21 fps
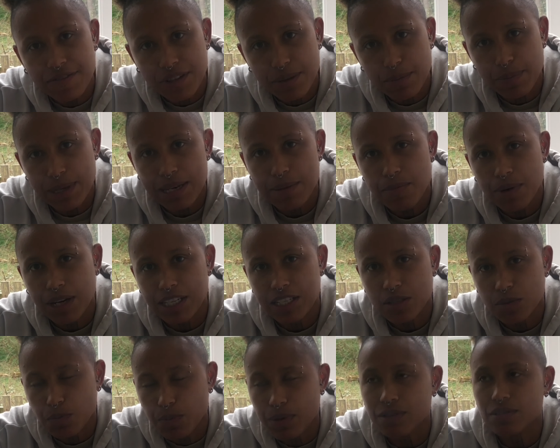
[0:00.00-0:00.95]
to be my
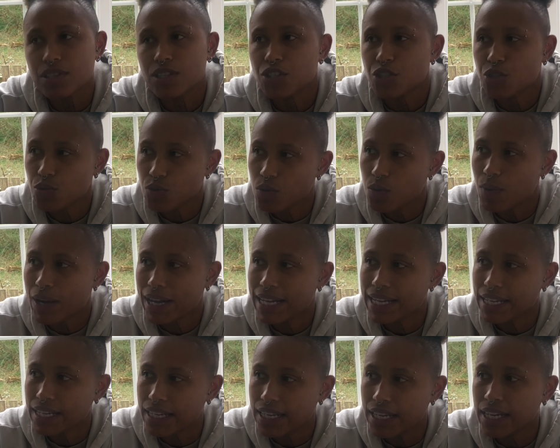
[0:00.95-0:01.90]
spiritual
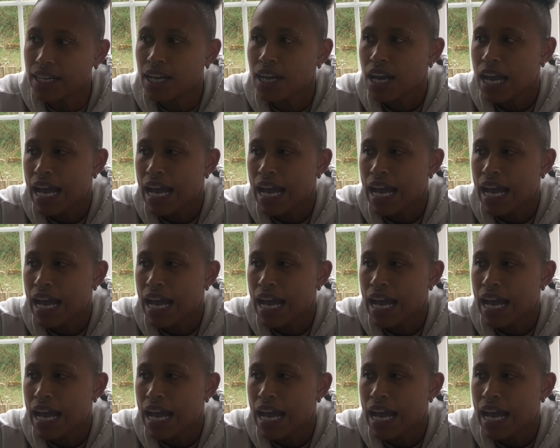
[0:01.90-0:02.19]
awakening,